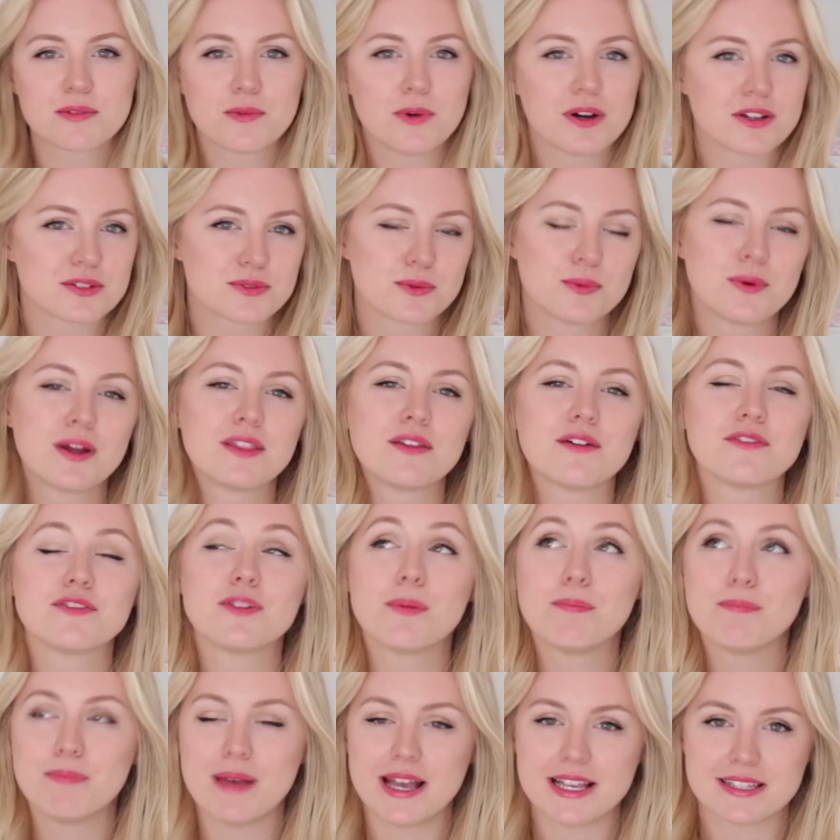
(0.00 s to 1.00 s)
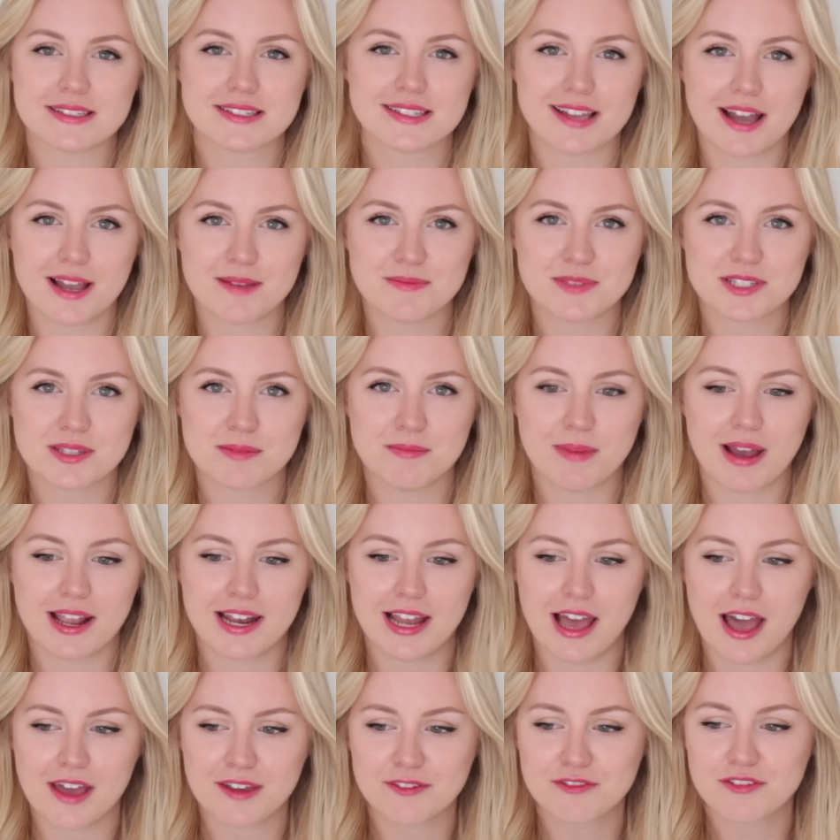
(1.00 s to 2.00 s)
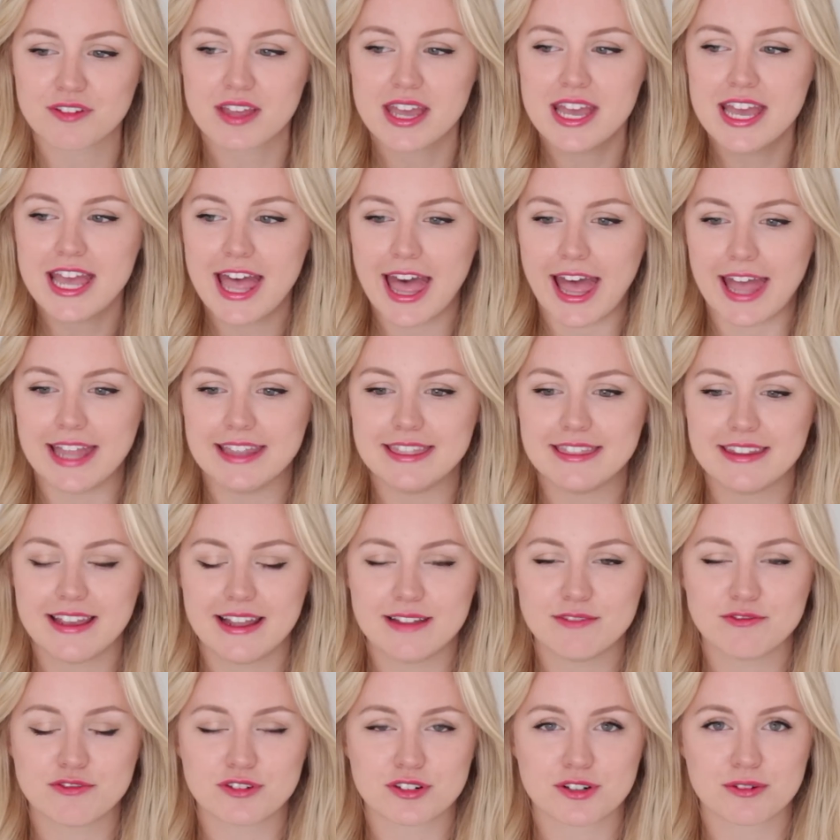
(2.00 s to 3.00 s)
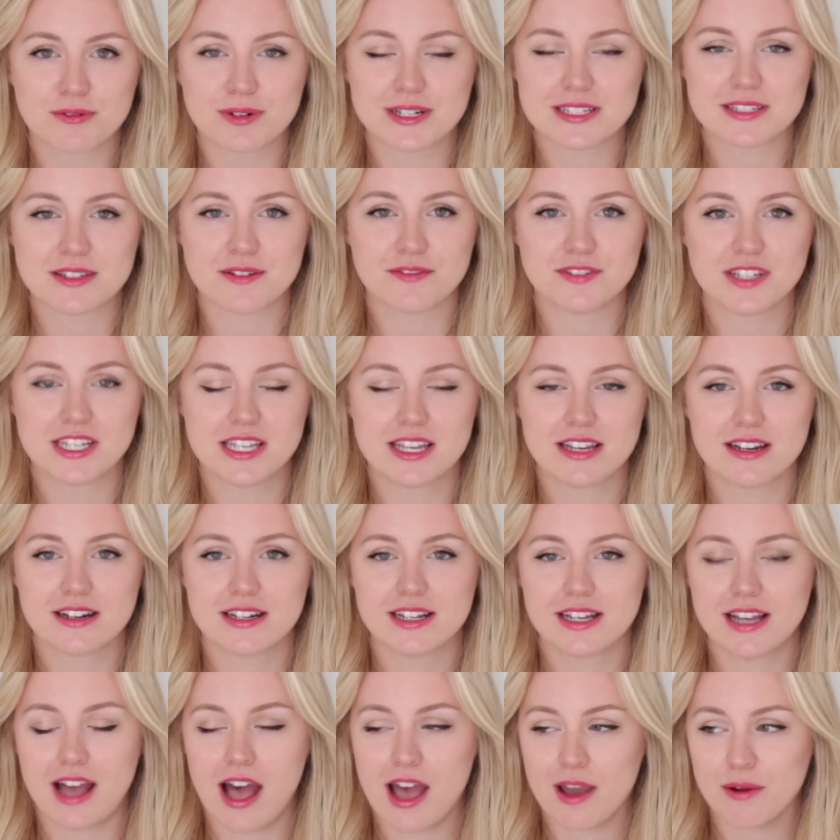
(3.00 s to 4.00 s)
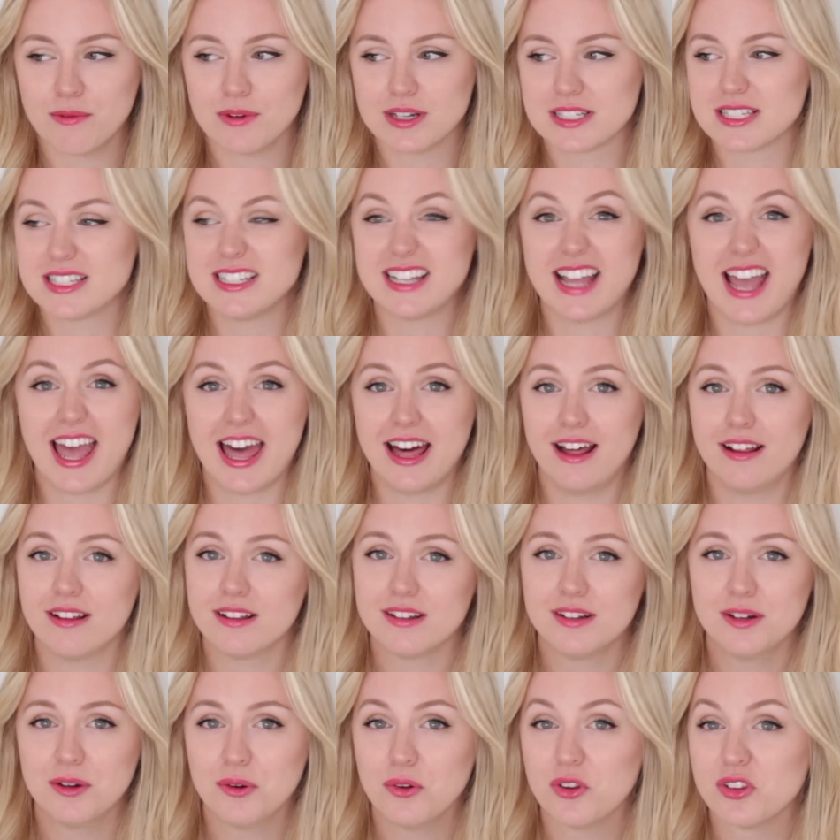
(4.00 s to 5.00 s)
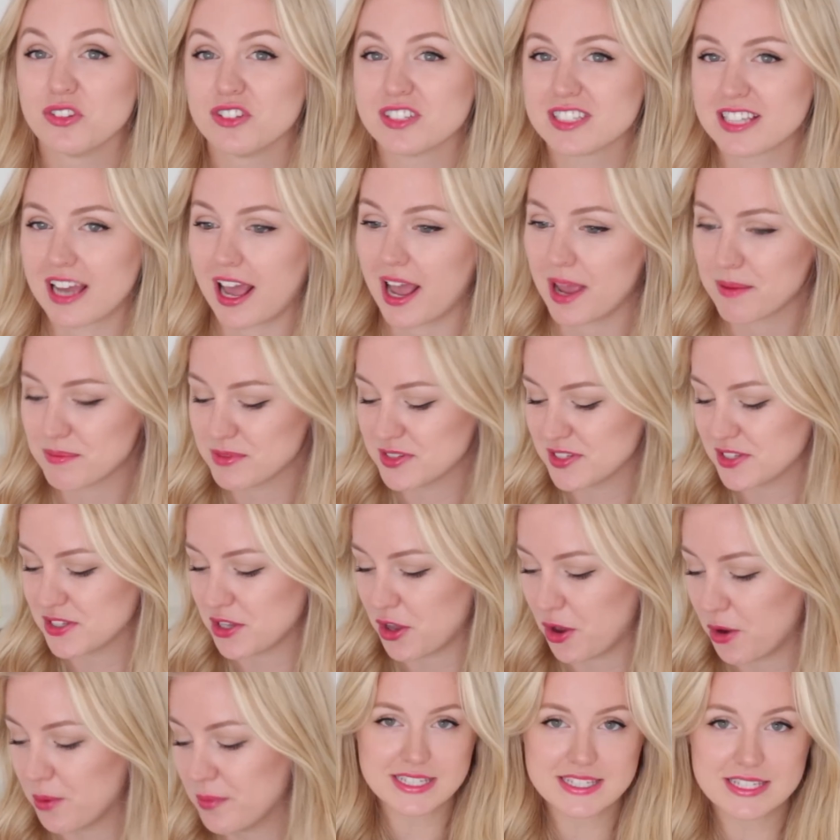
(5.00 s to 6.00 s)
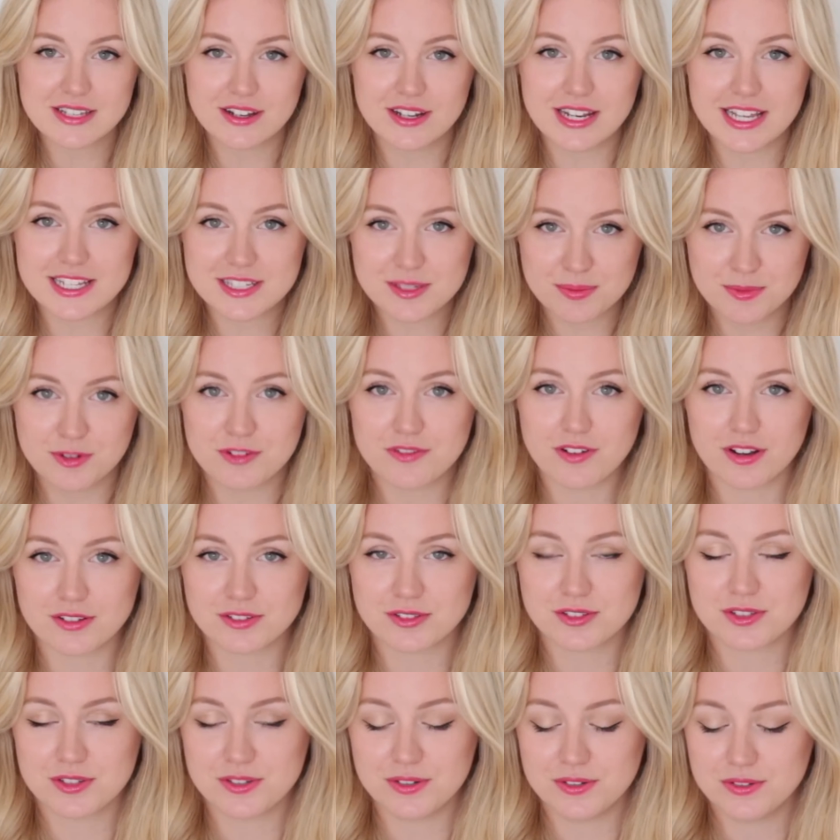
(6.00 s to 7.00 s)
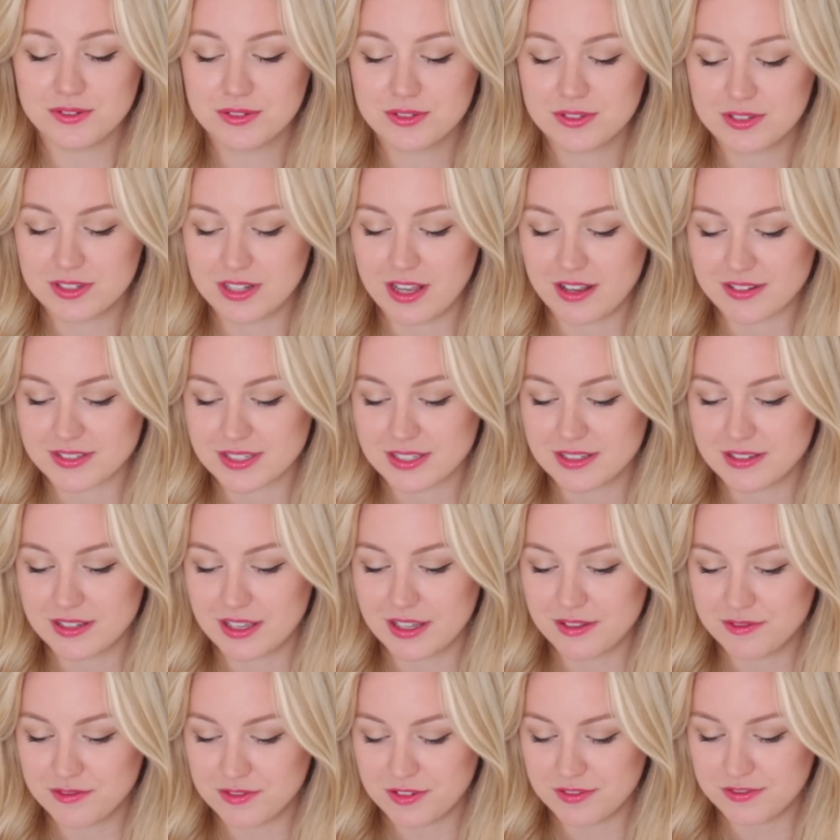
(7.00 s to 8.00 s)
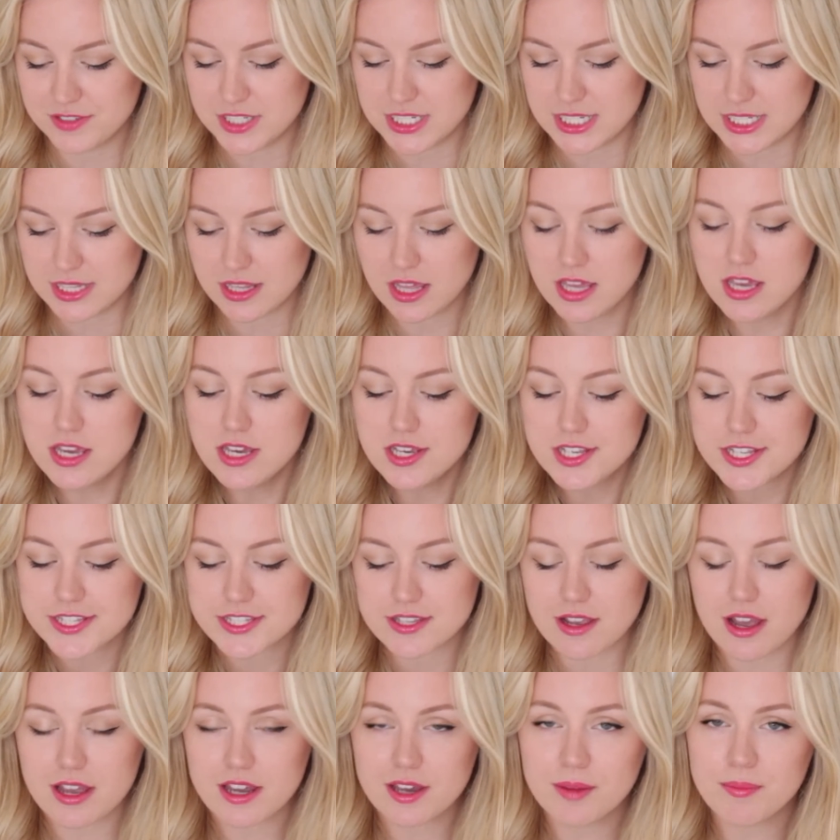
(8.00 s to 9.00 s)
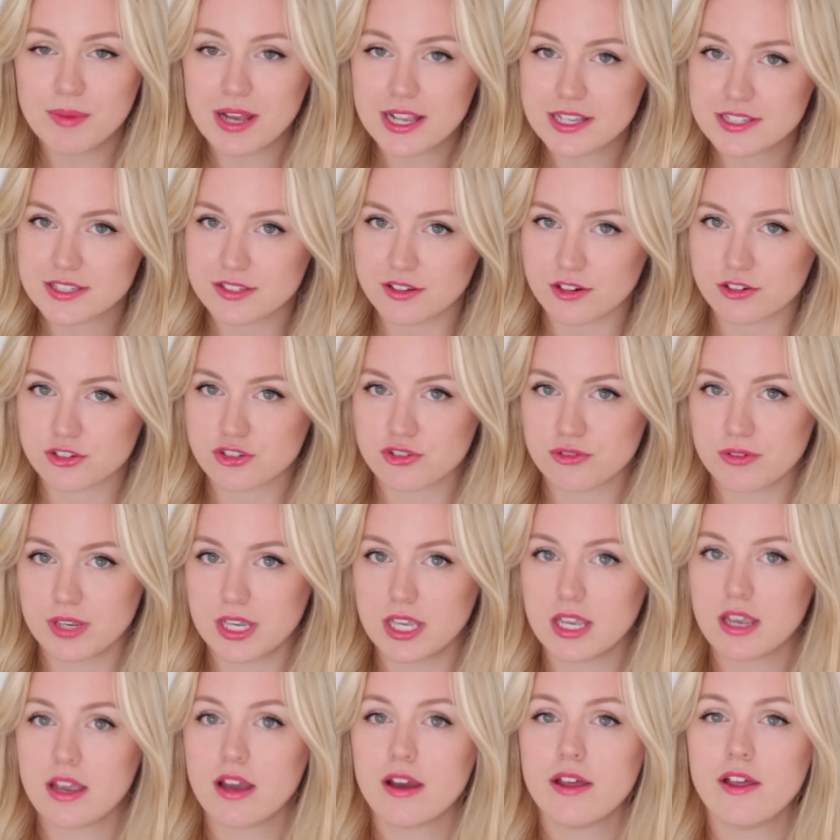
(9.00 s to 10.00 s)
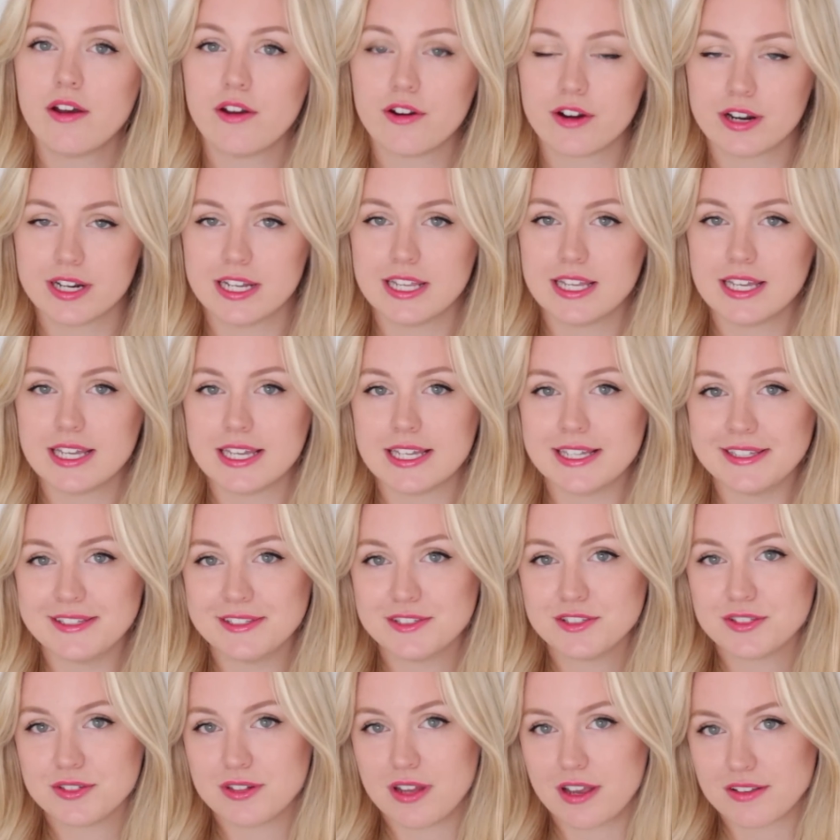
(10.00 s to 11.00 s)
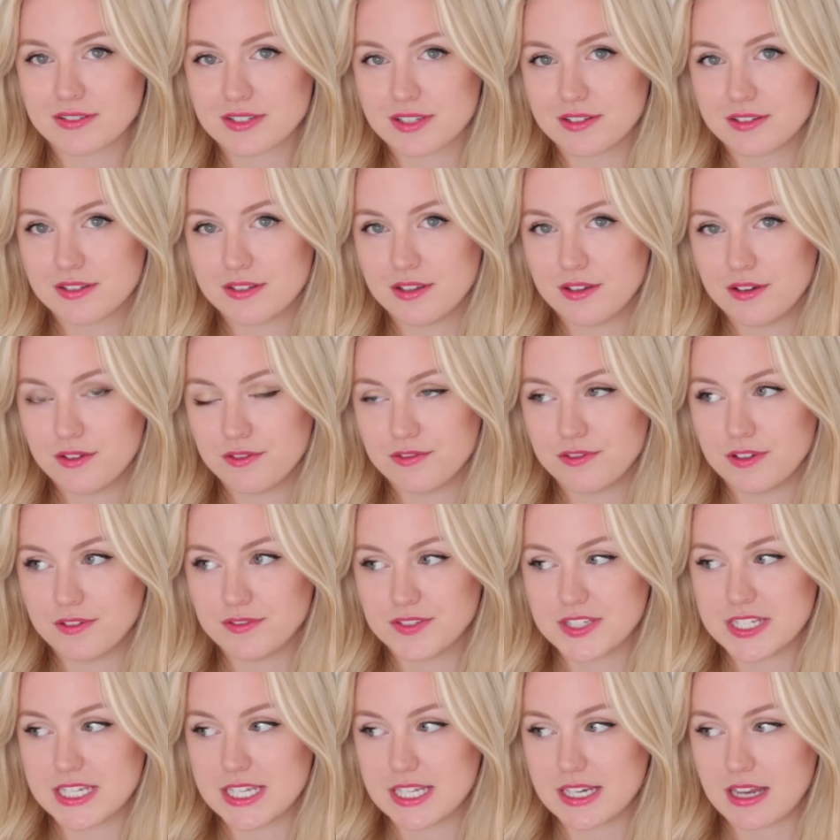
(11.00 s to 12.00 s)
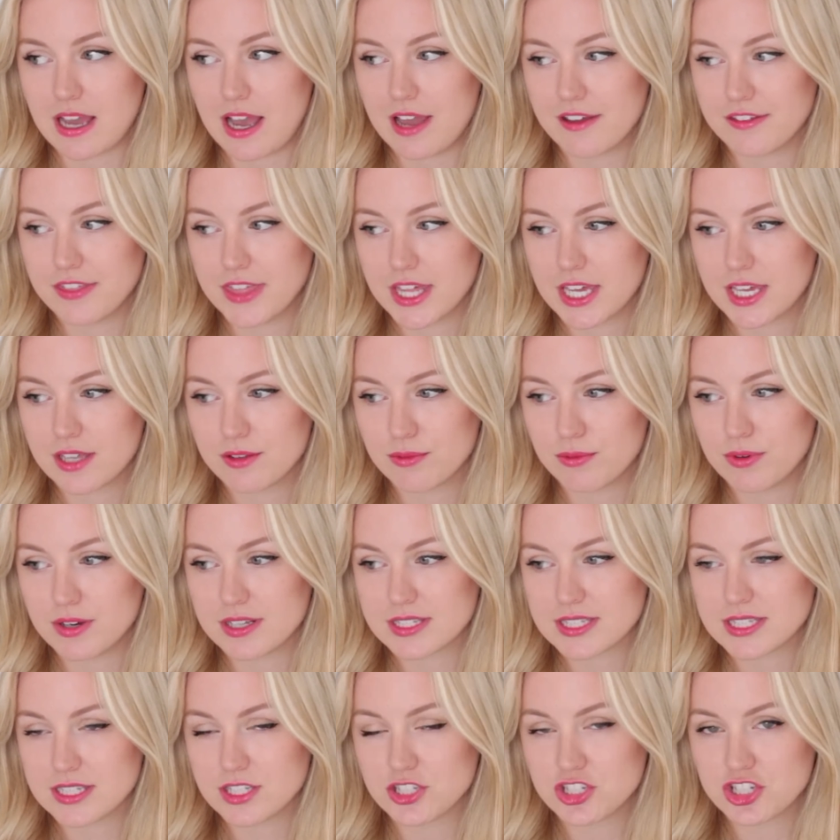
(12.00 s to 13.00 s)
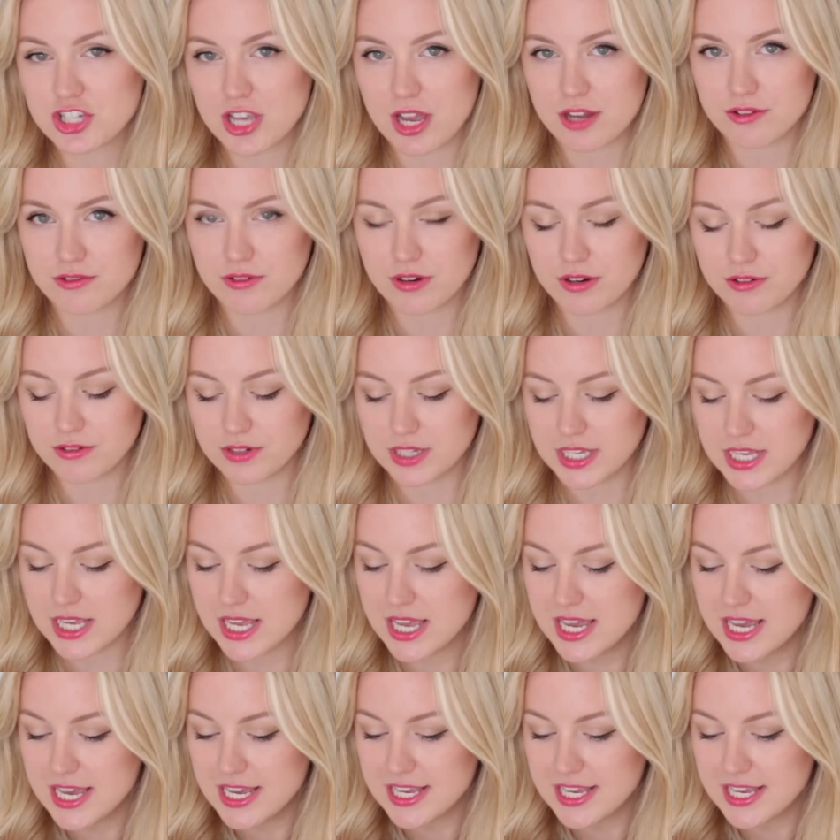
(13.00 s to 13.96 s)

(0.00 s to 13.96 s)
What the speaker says: It was one of the best times in my life, and then for the rest of the year I was in hell all the time. So let's move on to 2015. So I got my surgery early in 2015. I think it was in January.